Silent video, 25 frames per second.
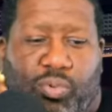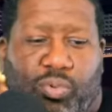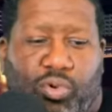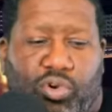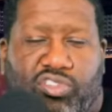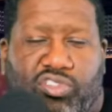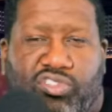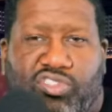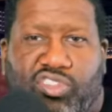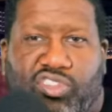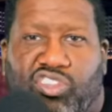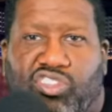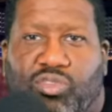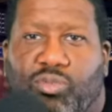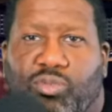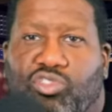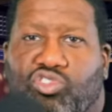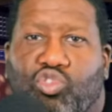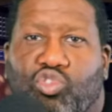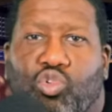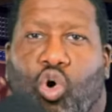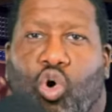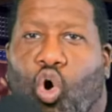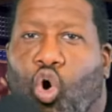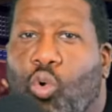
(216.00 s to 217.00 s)
support system is
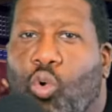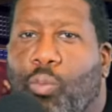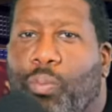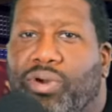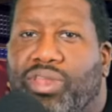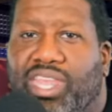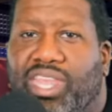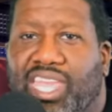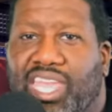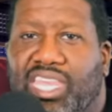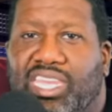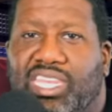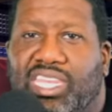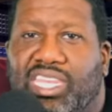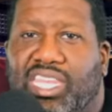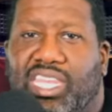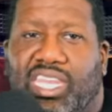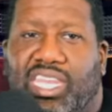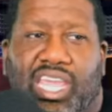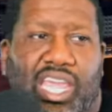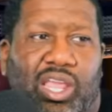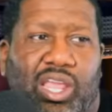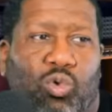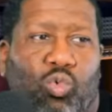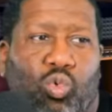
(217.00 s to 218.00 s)
too open
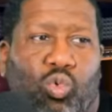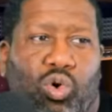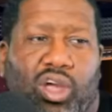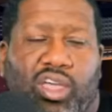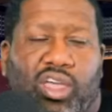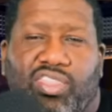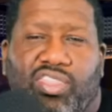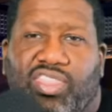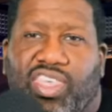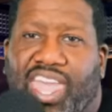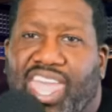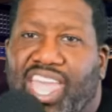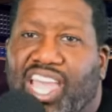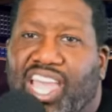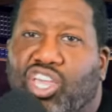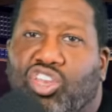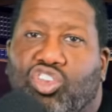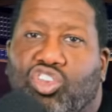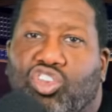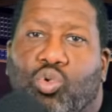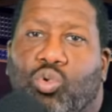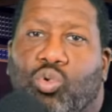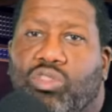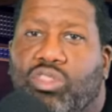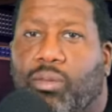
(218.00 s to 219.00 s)
ended in what they
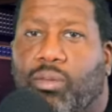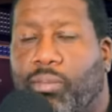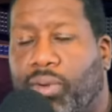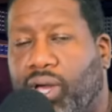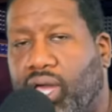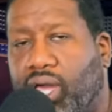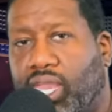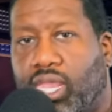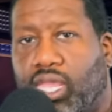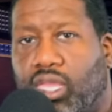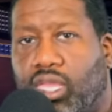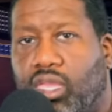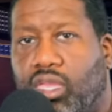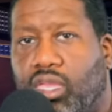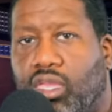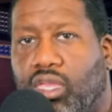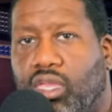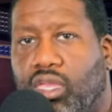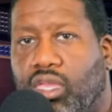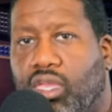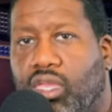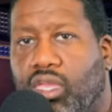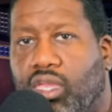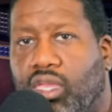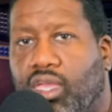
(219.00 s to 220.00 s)
can do with the money.
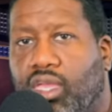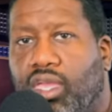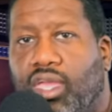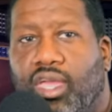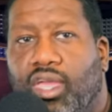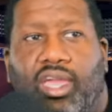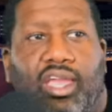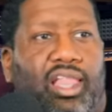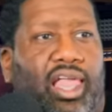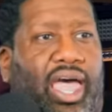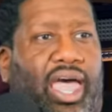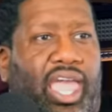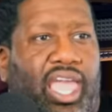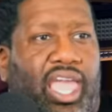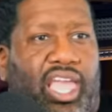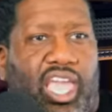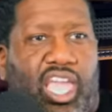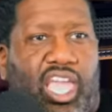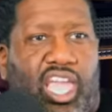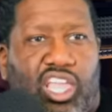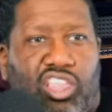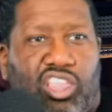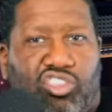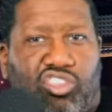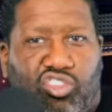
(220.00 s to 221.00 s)

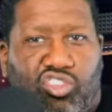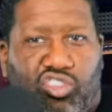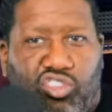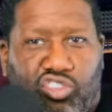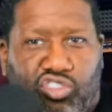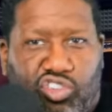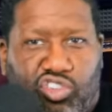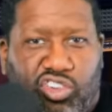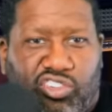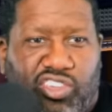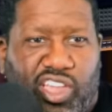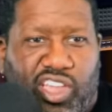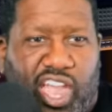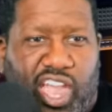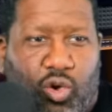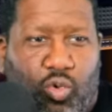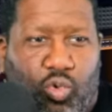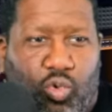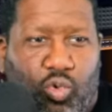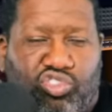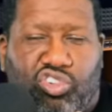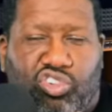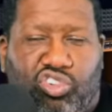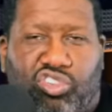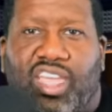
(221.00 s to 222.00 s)
Like, just like
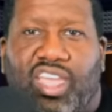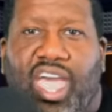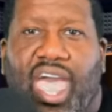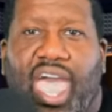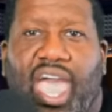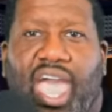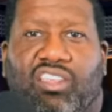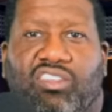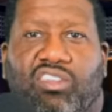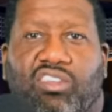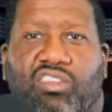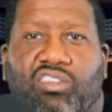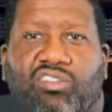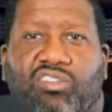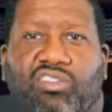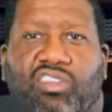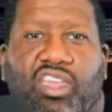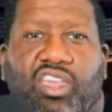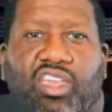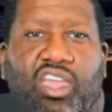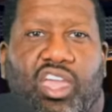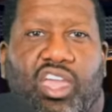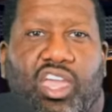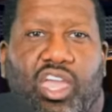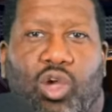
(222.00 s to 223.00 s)
with your taxes,
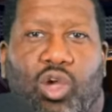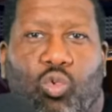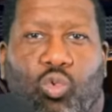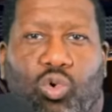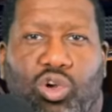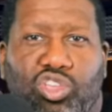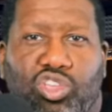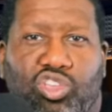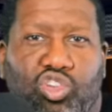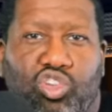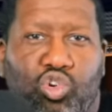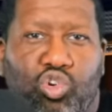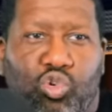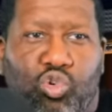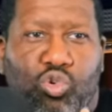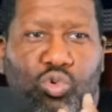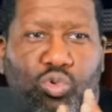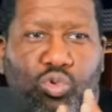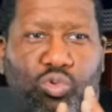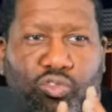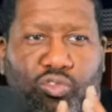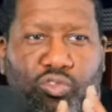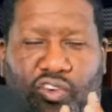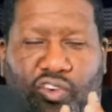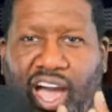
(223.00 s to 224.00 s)
when
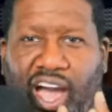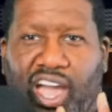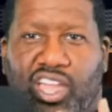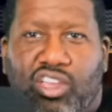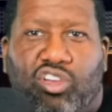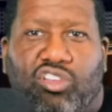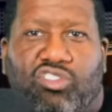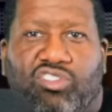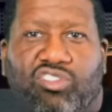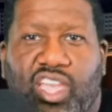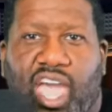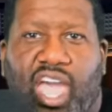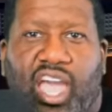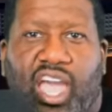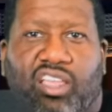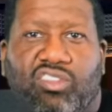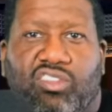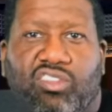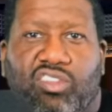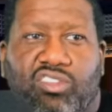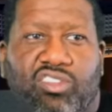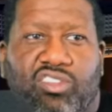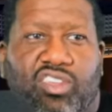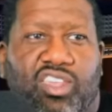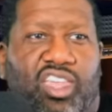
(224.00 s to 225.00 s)
you file your
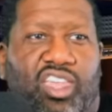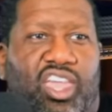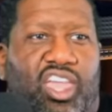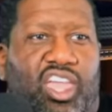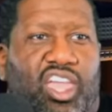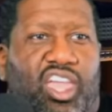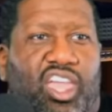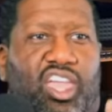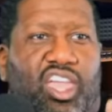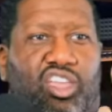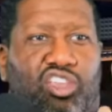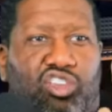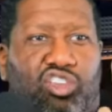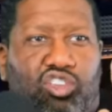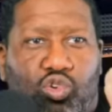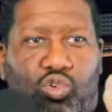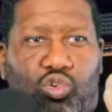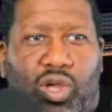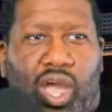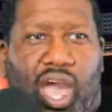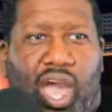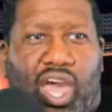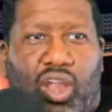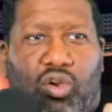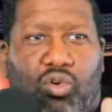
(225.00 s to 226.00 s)
taxes,
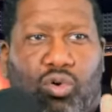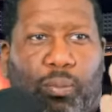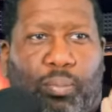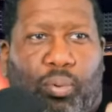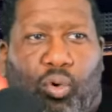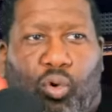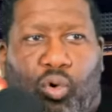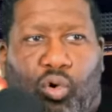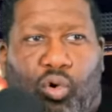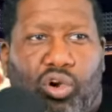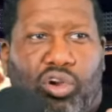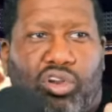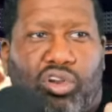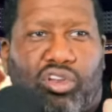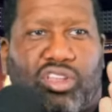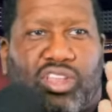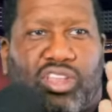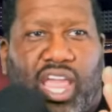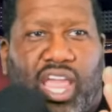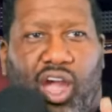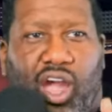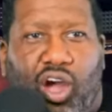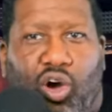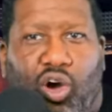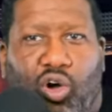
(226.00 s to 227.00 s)
you got to report
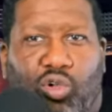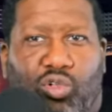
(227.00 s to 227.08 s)
not